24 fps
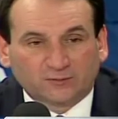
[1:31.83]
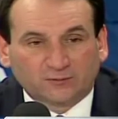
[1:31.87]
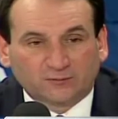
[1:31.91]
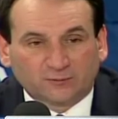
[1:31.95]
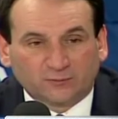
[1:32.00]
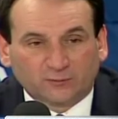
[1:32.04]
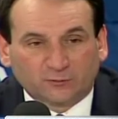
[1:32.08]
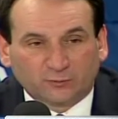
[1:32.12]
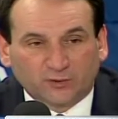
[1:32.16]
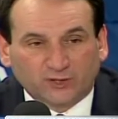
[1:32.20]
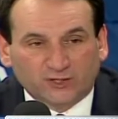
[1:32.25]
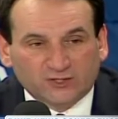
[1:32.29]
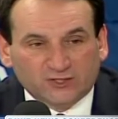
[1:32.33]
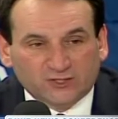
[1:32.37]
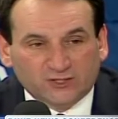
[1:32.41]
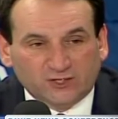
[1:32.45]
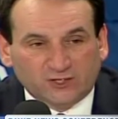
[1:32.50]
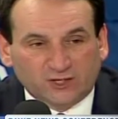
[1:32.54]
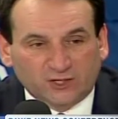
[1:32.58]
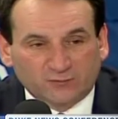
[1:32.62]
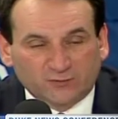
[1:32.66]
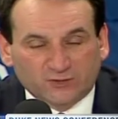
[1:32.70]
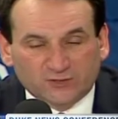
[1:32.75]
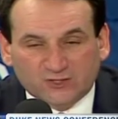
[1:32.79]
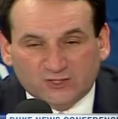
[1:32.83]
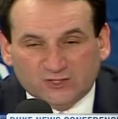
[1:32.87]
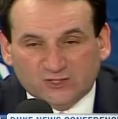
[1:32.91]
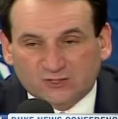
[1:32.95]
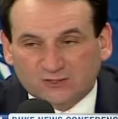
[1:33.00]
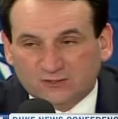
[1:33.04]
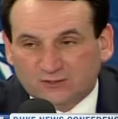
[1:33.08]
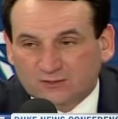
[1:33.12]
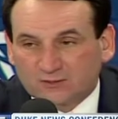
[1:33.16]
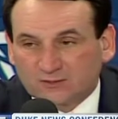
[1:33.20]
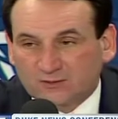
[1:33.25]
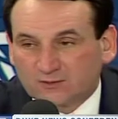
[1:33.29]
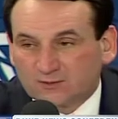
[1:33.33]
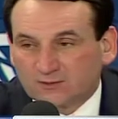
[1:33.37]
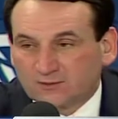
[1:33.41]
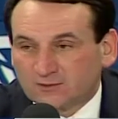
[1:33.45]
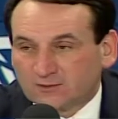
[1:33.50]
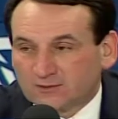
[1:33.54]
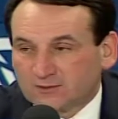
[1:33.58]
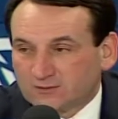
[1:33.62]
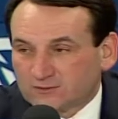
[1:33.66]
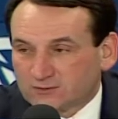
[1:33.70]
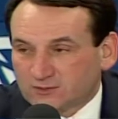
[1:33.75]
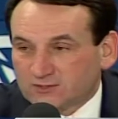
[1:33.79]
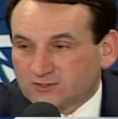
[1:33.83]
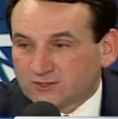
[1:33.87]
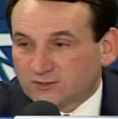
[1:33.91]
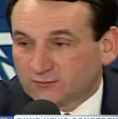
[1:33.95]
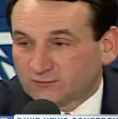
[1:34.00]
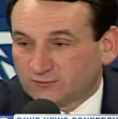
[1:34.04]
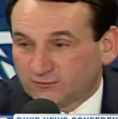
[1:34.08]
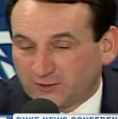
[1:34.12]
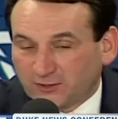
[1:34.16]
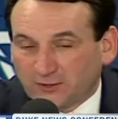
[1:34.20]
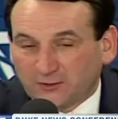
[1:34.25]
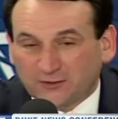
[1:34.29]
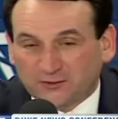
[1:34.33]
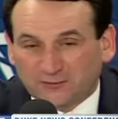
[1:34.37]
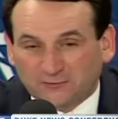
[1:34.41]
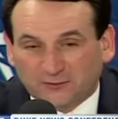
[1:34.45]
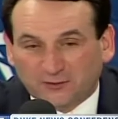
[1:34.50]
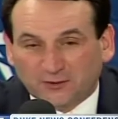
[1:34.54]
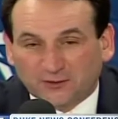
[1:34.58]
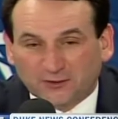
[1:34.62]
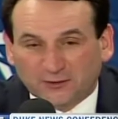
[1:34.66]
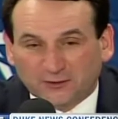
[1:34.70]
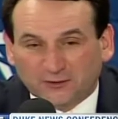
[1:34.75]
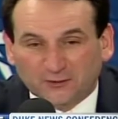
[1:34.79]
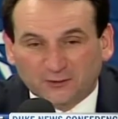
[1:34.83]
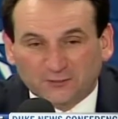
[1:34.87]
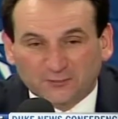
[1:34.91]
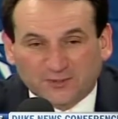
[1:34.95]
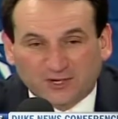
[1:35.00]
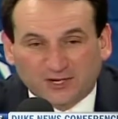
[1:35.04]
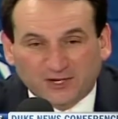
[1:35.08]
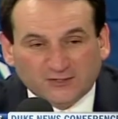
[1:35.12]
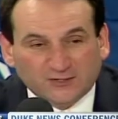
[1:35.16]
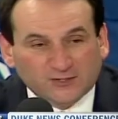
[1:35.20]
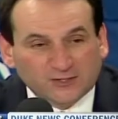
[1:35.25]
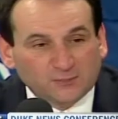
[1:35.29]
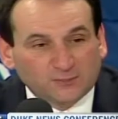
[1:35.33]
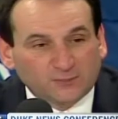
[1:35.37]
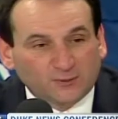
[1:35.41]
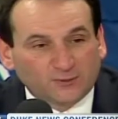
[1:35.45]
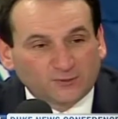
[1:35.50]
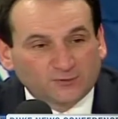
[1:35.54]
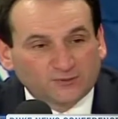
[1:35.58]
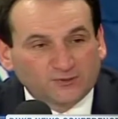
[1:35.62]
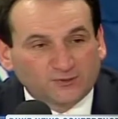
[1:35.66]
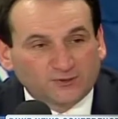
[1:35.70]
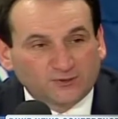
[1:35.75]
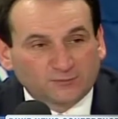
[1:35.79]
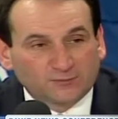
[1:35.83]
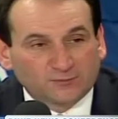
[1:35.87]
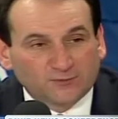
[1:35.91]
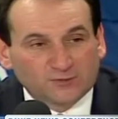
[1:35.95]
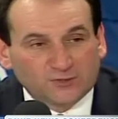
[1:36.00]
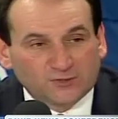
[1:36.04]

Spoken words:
I mean, Rick's team is just a very, very good basketball team.